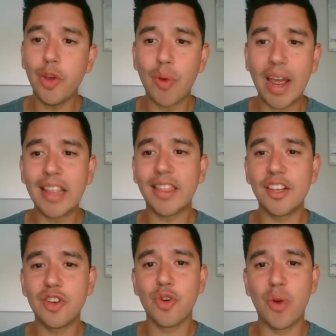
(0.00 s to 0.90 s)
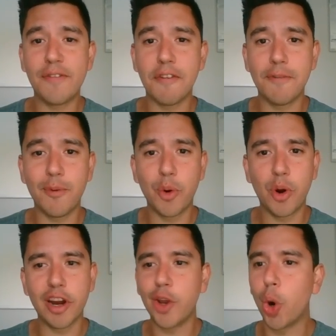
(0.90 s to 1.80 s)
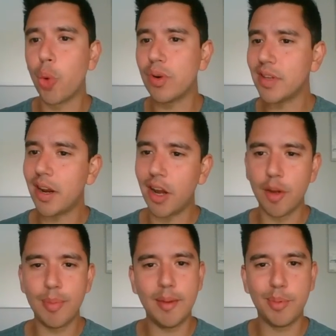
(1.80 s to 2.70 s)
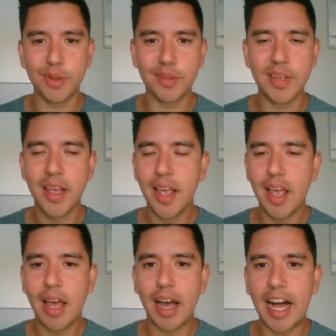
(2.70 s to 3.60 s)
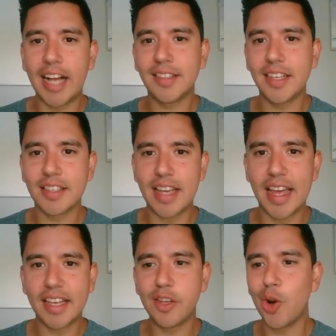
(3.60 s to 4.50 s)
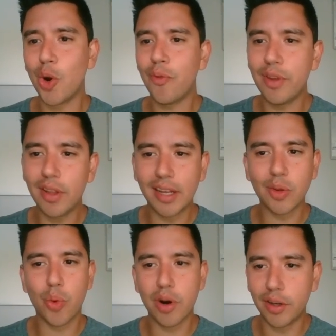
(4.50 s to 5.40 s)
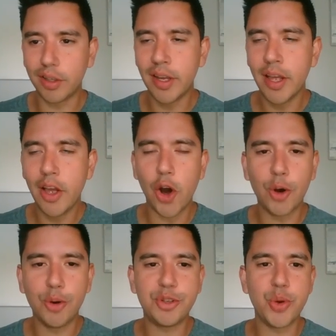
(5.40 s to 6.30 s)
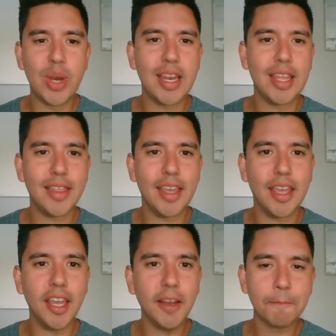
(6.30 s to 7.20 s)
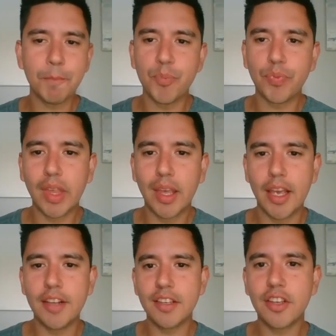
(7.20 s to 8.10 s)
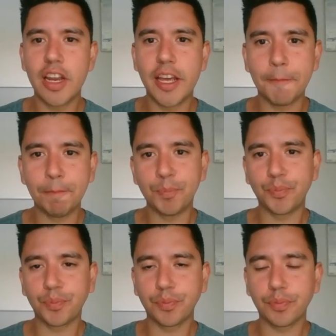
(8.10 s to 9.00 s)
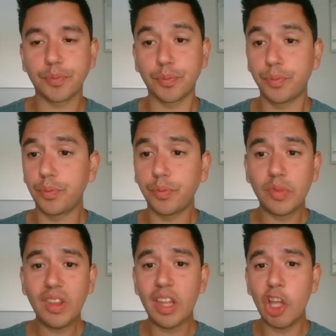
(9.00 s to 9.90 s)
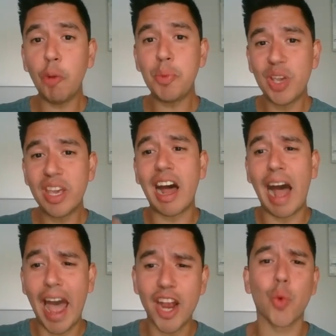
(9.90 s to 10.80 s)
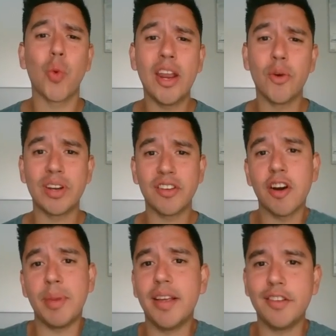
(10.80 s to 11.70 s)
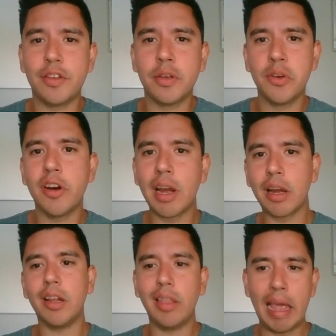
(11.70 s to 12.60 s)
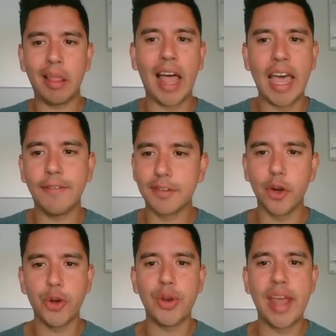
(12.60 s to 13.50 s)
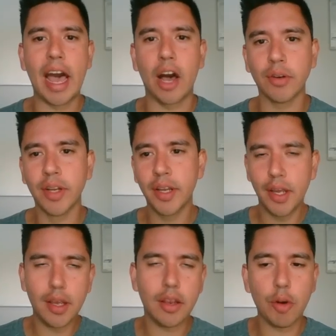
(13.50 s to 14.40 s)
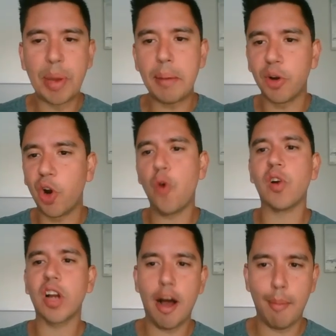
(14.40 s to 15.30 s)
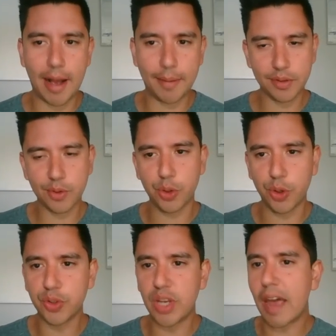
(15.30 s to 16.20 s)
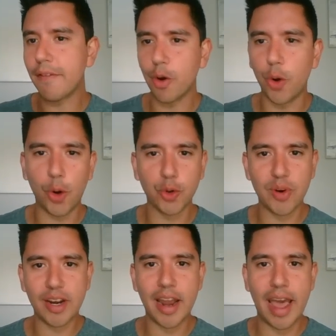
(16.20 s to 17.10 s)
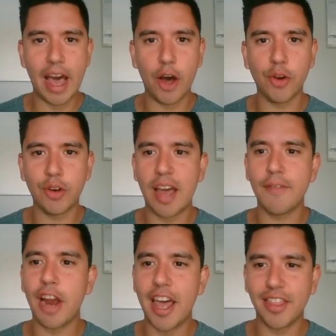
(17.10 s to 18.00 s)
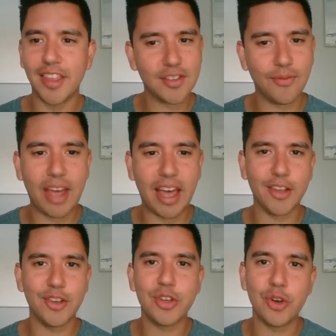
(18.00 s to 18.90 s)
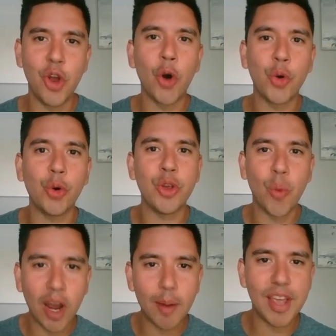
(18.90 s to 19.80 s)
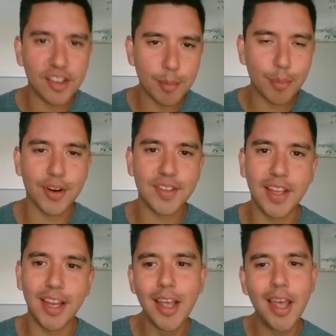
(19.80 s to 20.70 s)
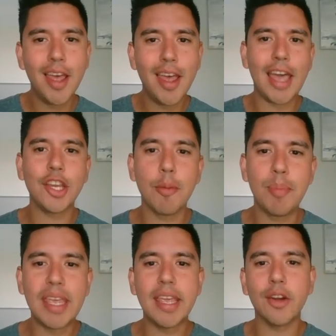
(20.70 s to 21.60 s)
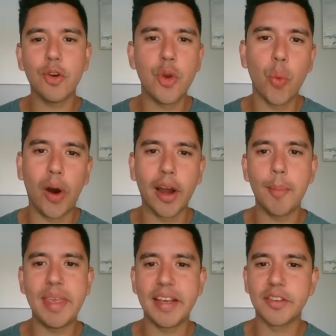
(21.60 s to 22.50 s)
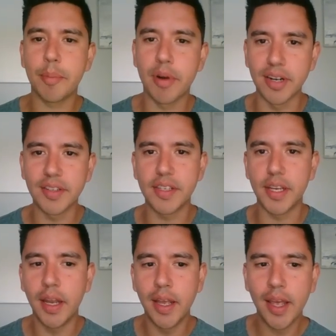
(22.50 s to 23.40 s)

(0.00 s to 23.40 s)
writing things you're grateful for, you don't resent other people's success, you don't feel like the world owes you anything. It's going to help you get a higher rate of return because you're not going to let life slow you down. You'll be able to overcome obstacles. You have your goals written down. You have your ethics and values. You know who you want to be as a person, and you're being who you want to be as a person.